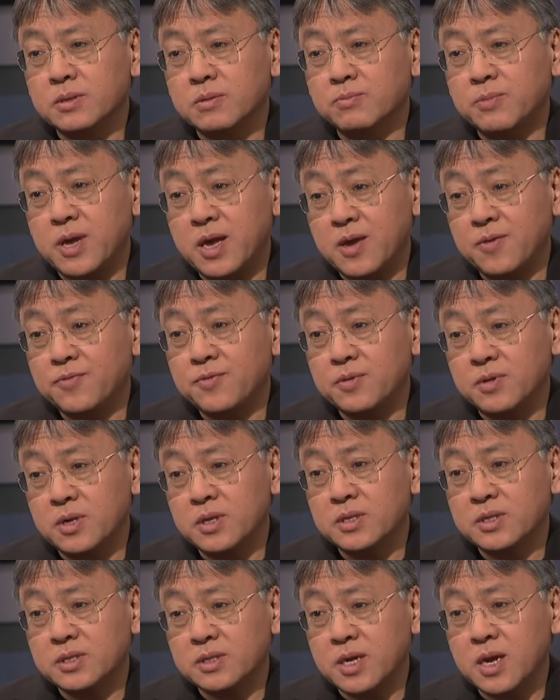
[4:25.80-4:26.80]
powerful
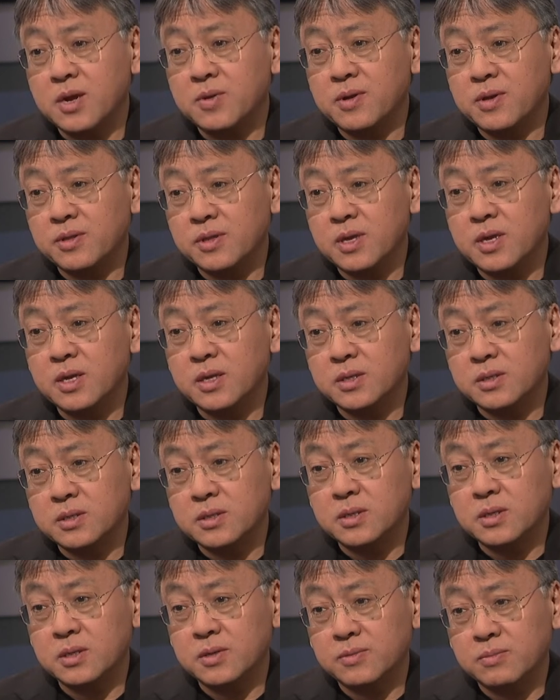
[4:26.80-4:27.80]
and scary things.
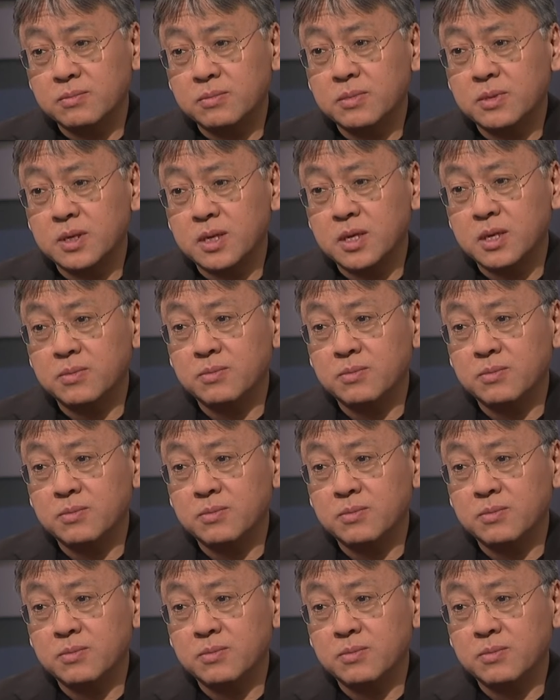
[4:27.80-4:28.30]
You know.